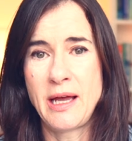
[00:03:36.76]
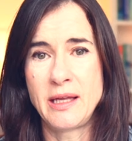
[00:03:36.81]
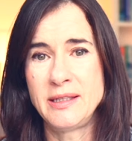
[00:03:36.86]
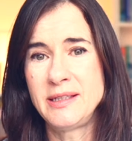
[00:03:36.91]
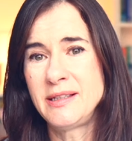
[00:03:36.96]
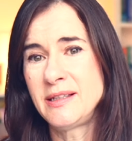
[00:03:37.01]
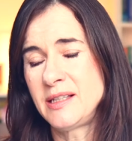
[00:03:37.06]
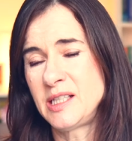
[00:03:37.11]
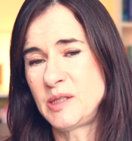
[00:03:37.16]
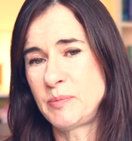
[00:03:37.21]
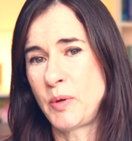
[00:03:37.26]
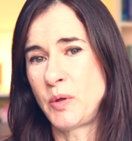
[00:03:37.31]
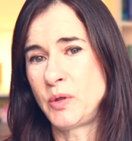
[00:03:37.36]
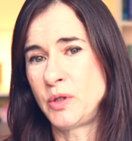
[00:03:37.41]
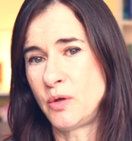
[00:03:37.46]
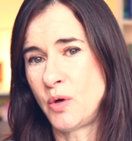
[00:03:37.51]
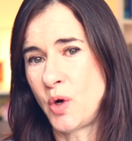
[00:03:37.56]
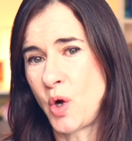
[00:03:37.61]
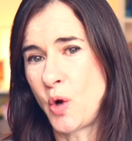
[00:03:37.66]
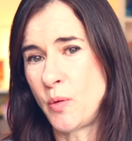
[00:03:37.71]
And then at this point,
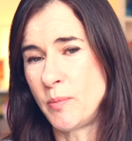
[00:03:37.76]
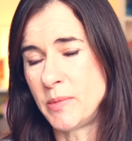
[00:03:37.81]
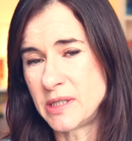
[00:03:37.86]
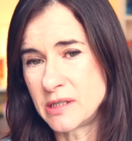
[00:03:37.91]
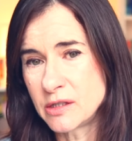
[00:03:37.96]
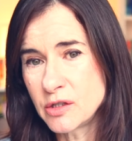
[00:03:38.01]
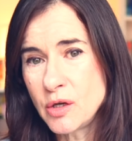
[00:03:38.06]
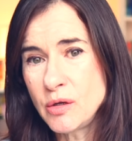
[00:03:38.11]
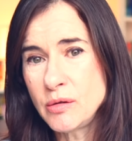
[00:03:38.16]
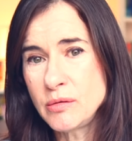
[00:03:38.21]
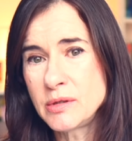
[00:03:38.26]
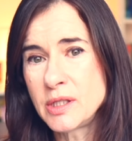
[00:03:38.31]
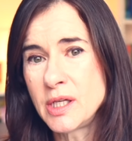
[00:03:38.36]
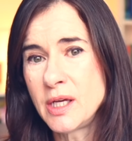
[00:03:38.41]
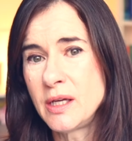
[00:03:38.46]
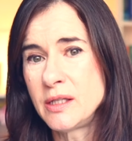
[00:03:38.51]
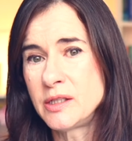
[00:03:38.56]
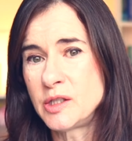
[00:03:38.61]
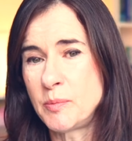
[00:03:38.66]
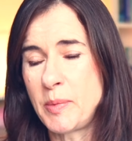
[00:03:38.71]
your home is sold
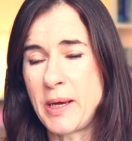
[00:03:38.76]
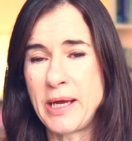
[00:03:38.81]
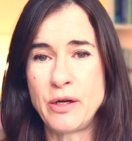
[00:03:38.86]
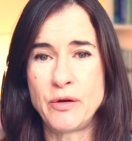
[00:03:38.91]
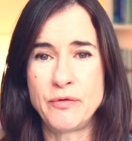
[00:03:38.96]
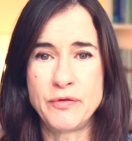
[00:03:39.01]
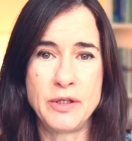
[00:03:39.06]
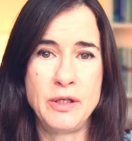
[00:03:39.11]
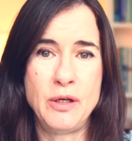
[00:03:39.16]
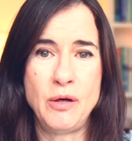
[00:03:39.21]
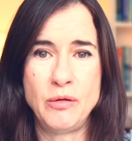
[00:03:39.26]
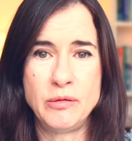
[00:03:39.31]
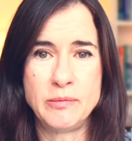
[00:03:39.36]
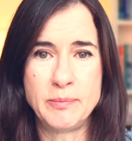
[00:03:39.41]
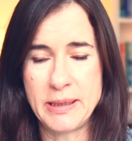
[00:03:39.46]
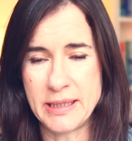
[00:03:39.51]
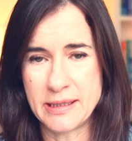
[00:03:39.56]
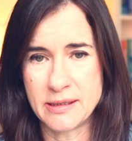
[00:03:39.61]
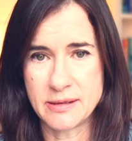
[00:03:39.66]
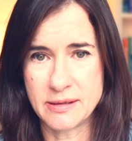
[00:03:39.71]
to pay off the loan
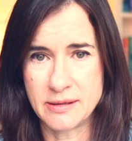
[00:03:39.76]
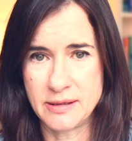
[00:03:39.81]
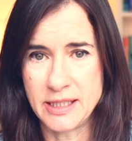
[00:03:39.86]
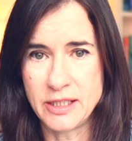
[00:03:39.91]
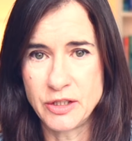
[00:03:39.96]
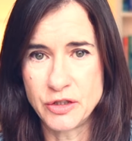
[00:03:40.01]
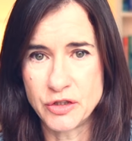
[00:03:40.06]
plus the